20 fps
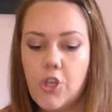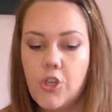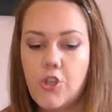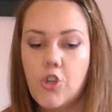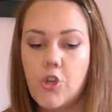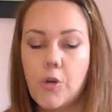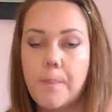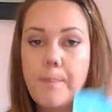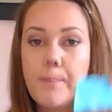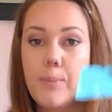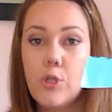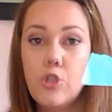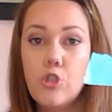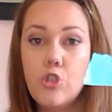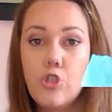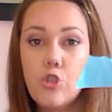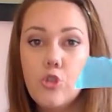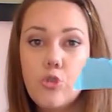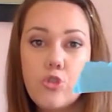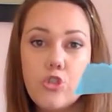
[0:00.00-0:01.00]
your
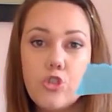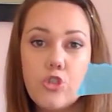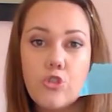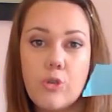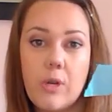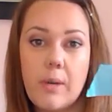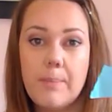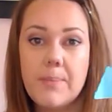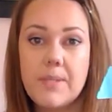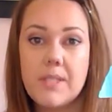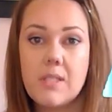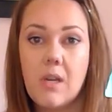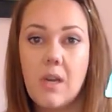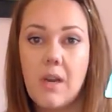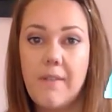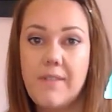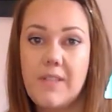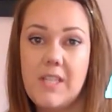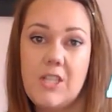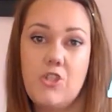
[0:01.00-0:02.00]
blue strips
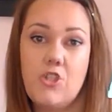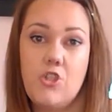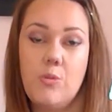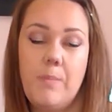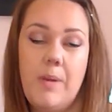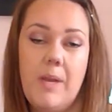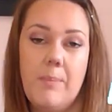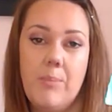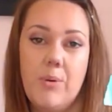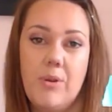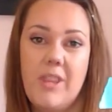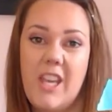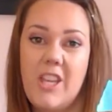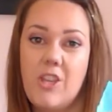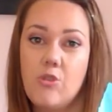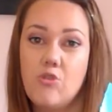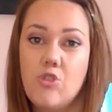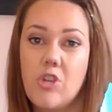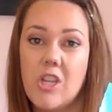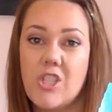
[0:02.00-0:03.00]
of tissue paper that
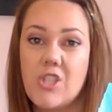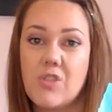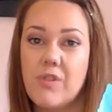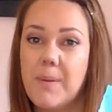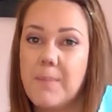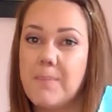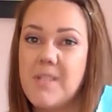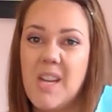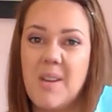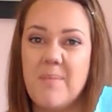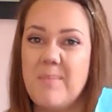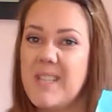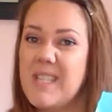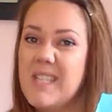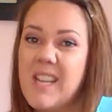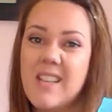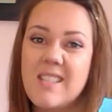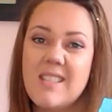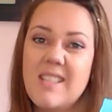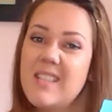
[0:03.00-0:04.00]
you just ripped up. It
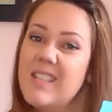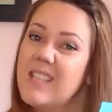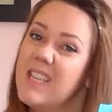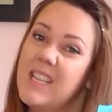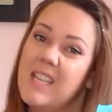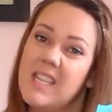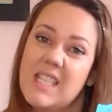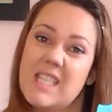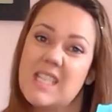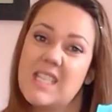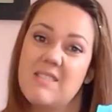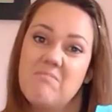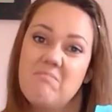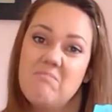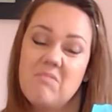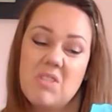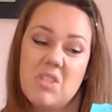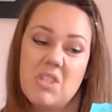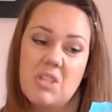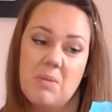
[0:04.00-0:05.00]
doesn't need
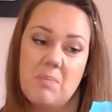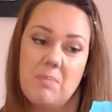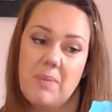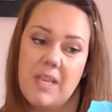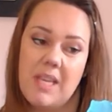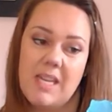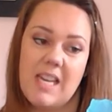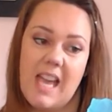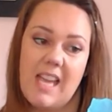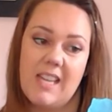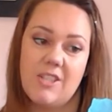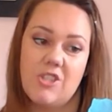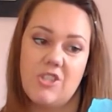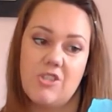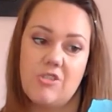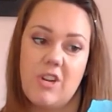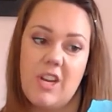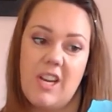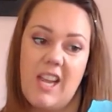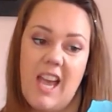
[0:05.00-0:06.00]
to be nice
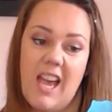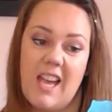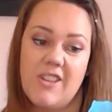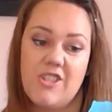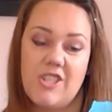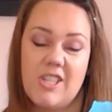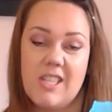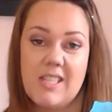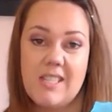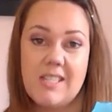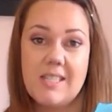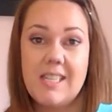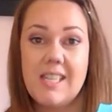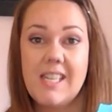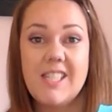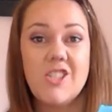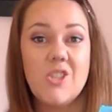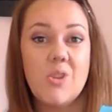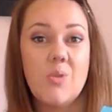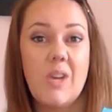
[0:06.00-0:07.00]
straight edges.
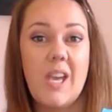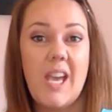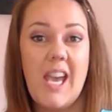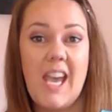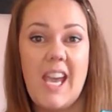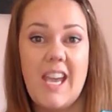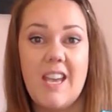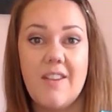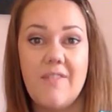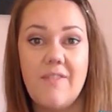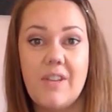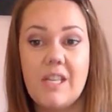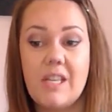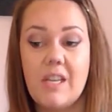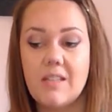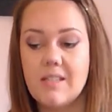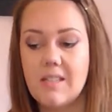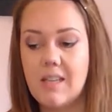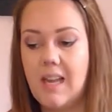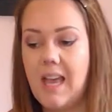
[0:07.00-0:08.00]
It's okay if it
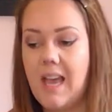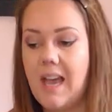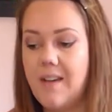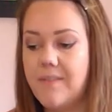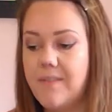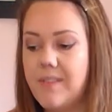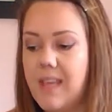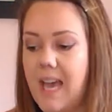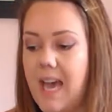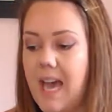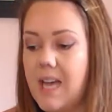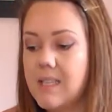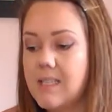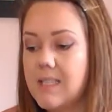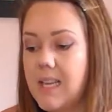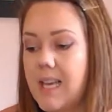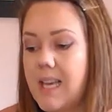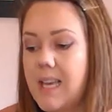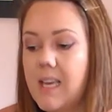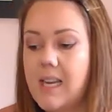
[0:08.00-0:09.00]
doesn't have that,
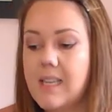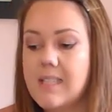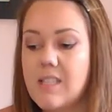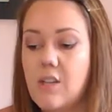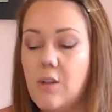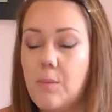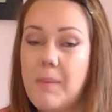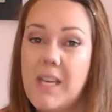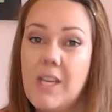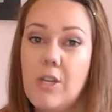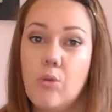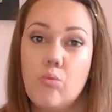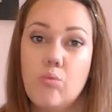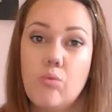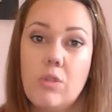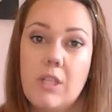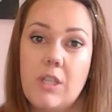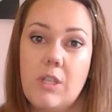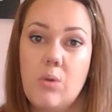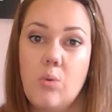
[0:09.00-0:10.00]
because it'll make a
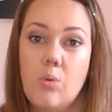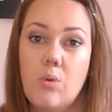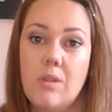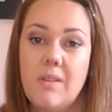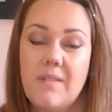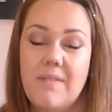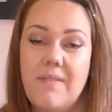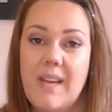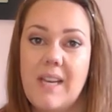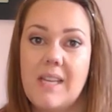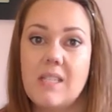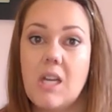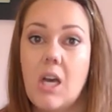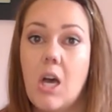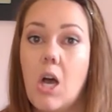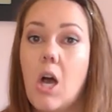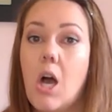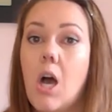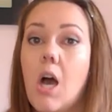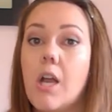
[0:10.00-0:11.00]
really cool effect
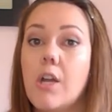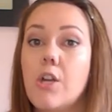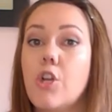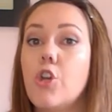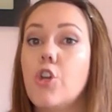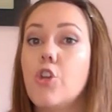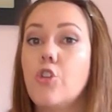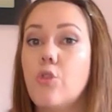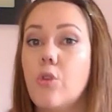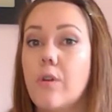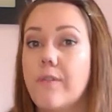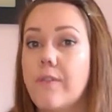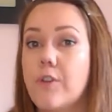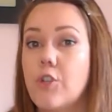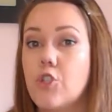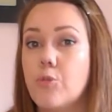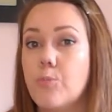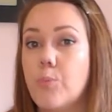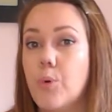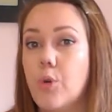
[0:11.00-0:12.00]
on your
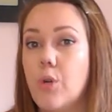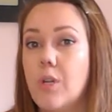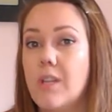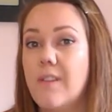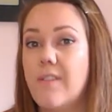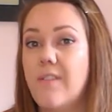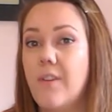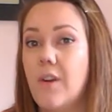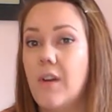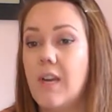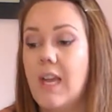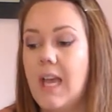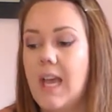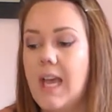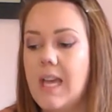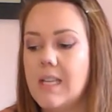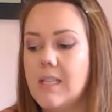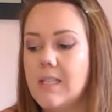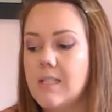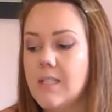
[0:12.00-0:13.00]
fishbowl at the very
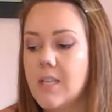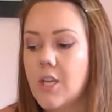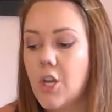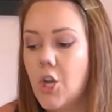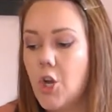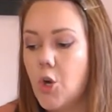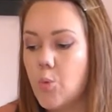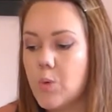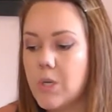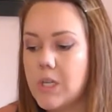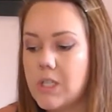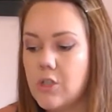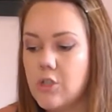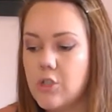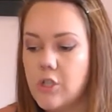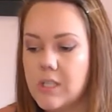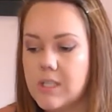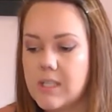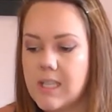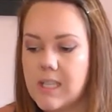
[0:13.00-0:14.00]
end, where it
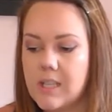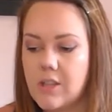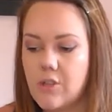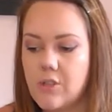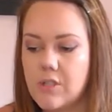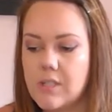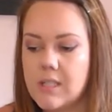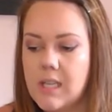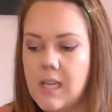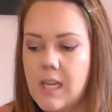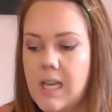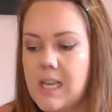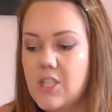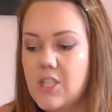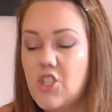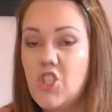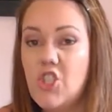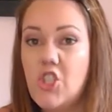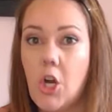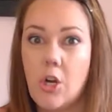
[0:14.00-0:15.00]
looks like there's
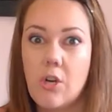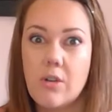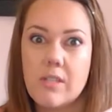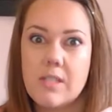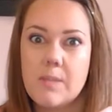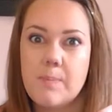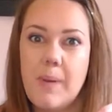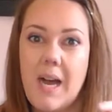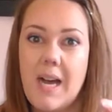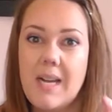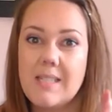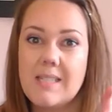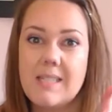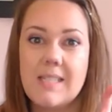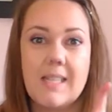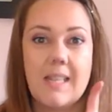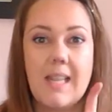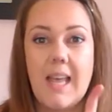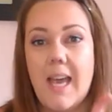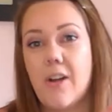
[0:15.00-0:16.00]
dark spots
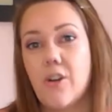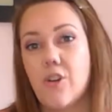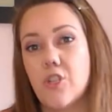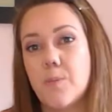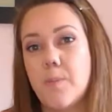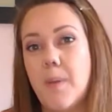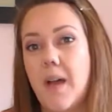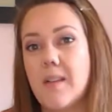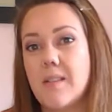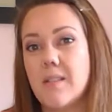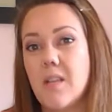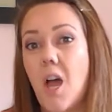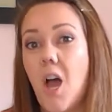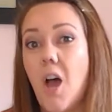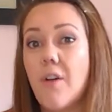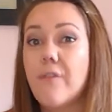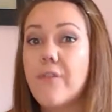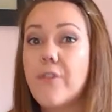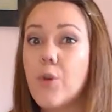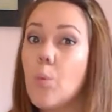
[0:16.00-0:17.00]
and lighter spots
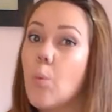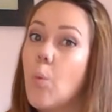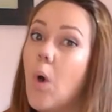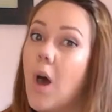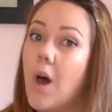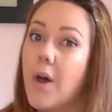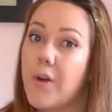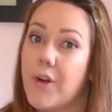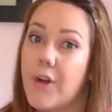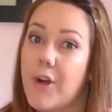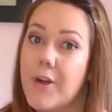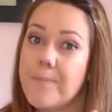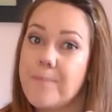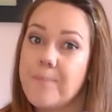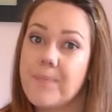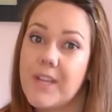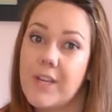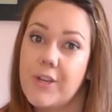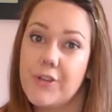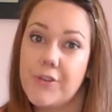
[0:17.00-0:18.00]
of the water
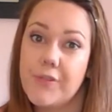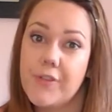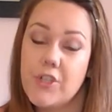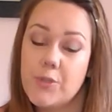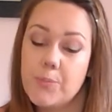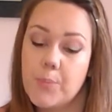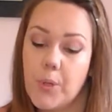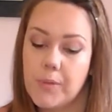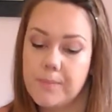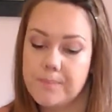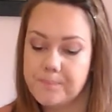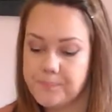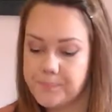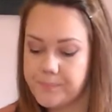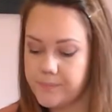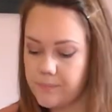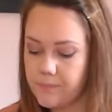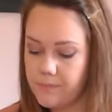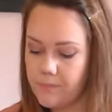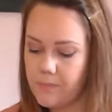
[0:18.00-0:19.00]
in your fishbowl.
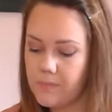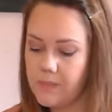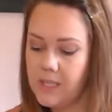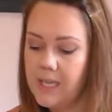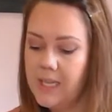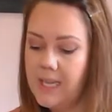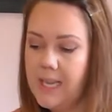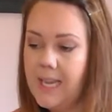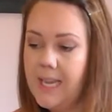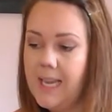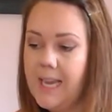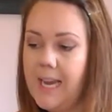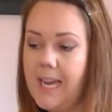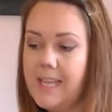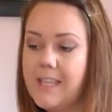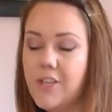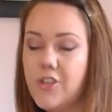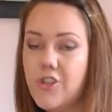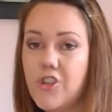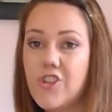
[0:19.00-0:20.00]
And
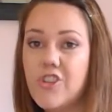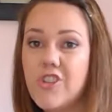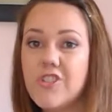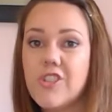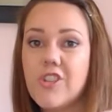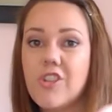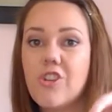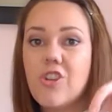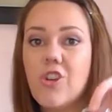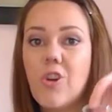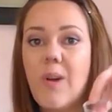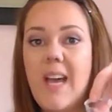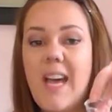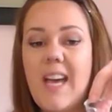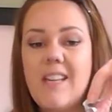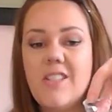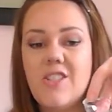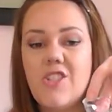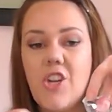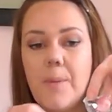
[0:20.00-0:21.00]
then you're just gonna go ahead
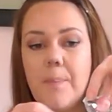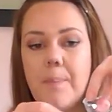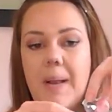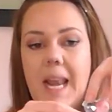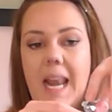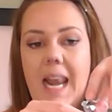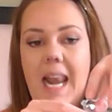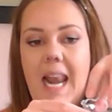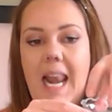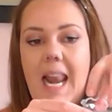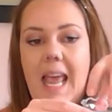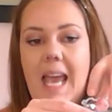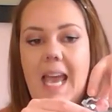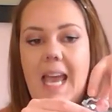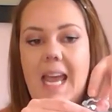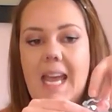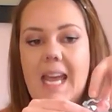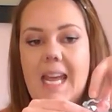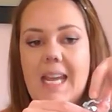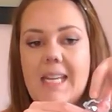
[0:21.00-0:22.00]
and start
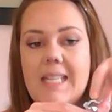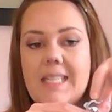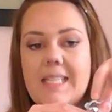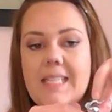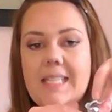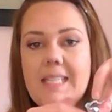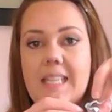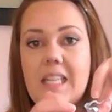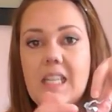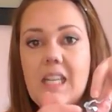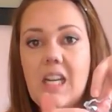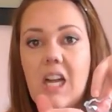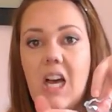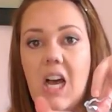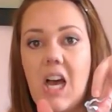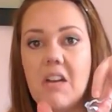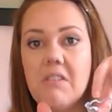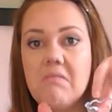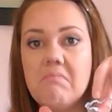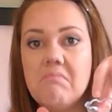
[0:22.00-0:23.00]
placing it
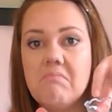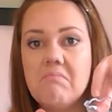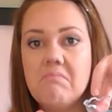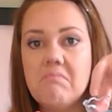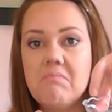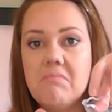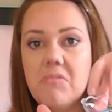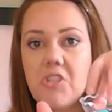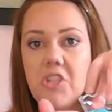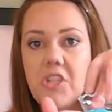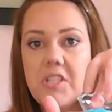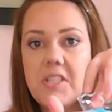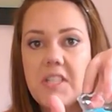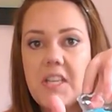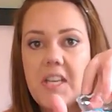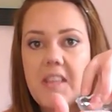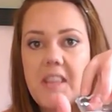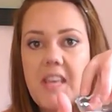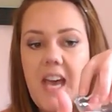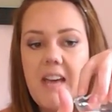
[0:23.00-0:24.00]
on, just
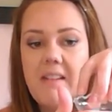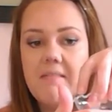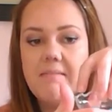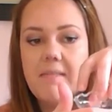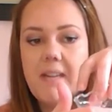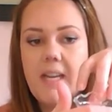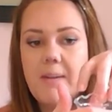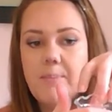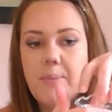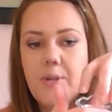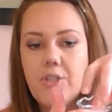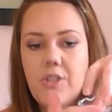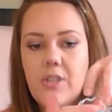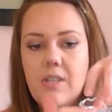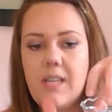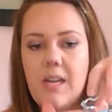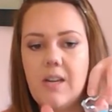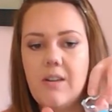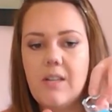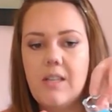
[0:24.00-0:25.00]
like that, and push it
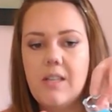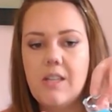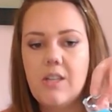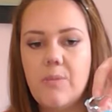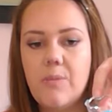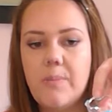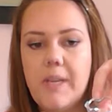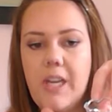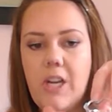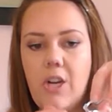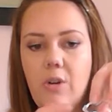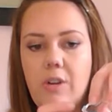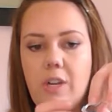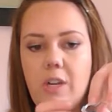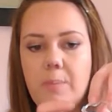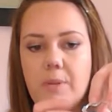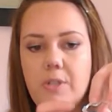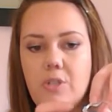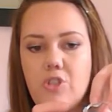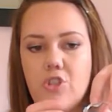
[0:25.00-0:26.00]
down a bit. You don't need to
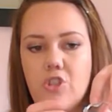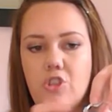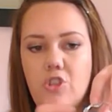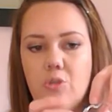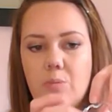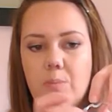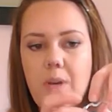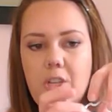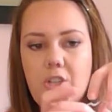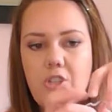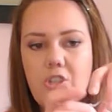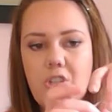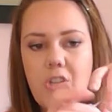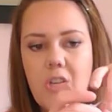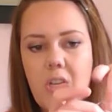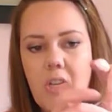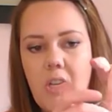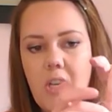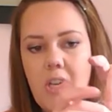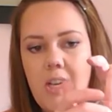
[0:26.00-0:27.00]
put too much
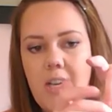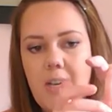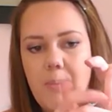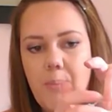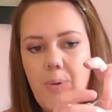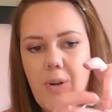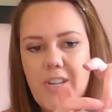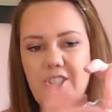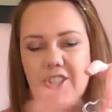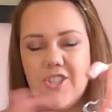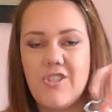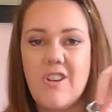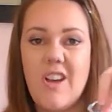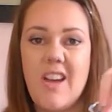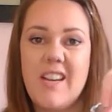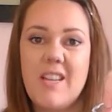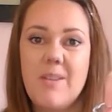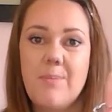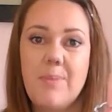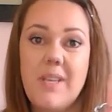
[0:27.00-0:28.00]
pressure
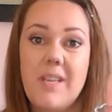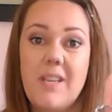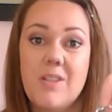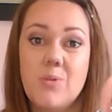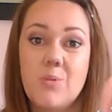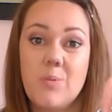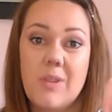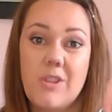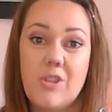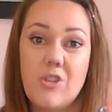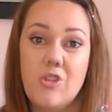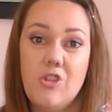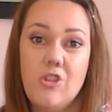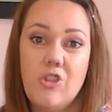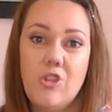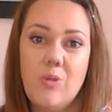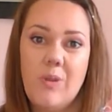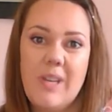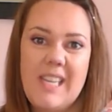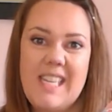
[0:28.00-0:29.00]
on it, because with the
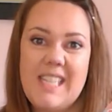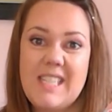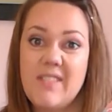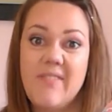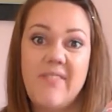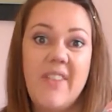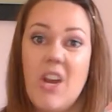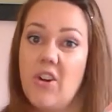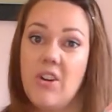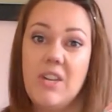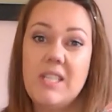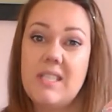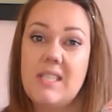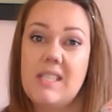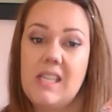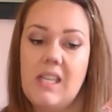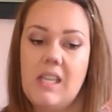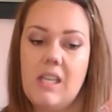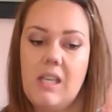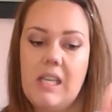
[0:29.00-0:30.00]
glue it gets very
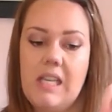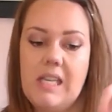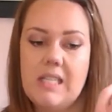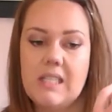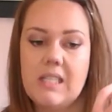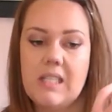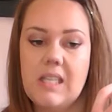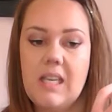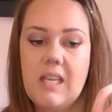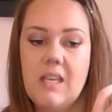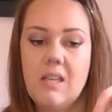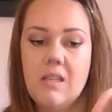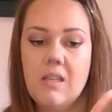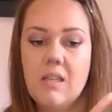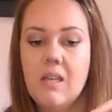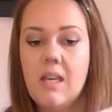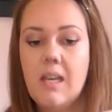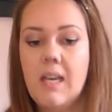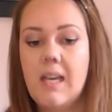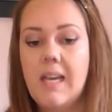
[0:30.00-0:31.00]
sticky easily,
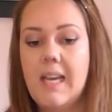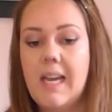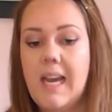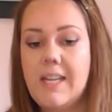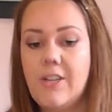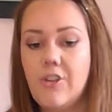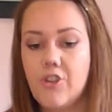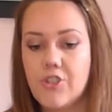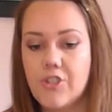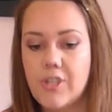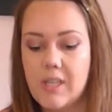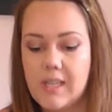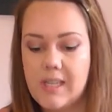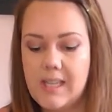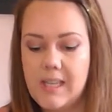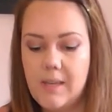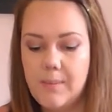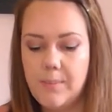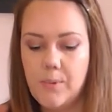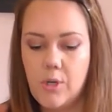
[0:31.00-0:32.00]
and you're just gonna
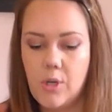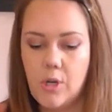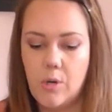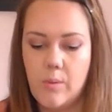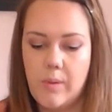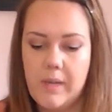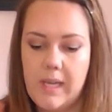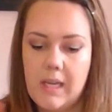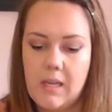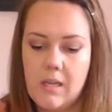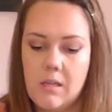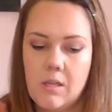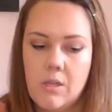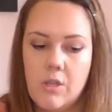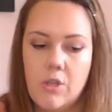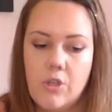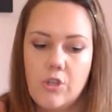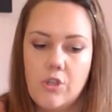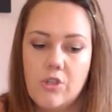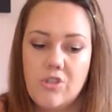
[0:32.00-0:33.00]
keep going.
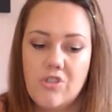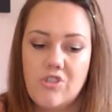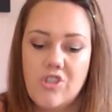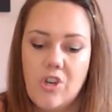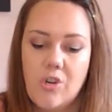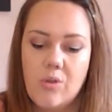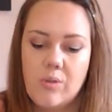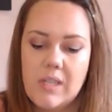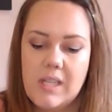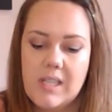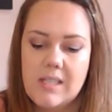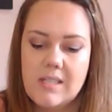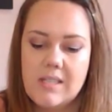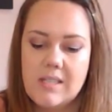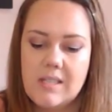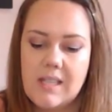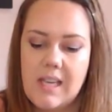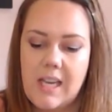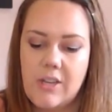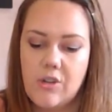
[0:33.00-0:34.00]
You'll notice
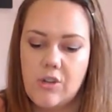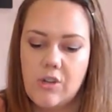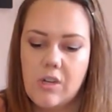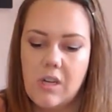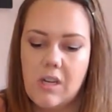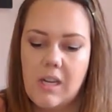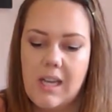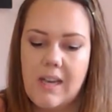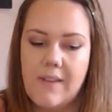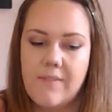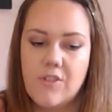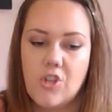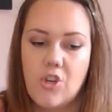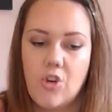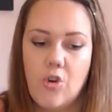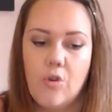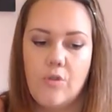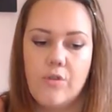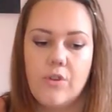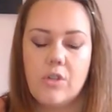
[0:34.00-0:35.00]
that you're gonna have to
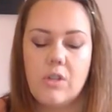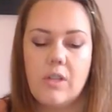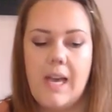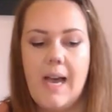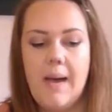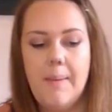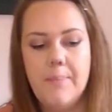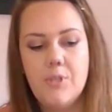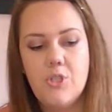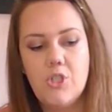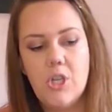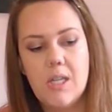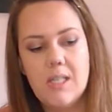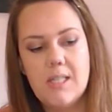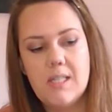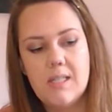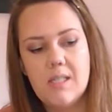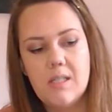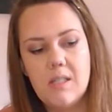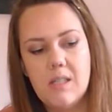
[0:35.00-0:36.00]
overlap
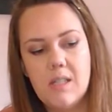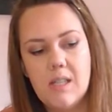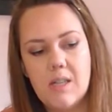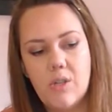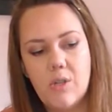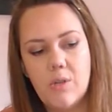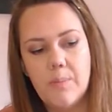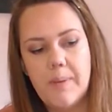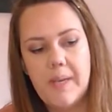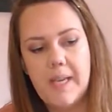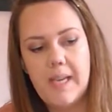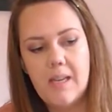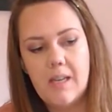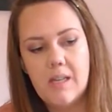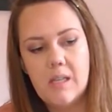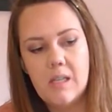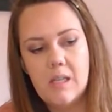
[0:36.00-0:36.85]
just a little bit,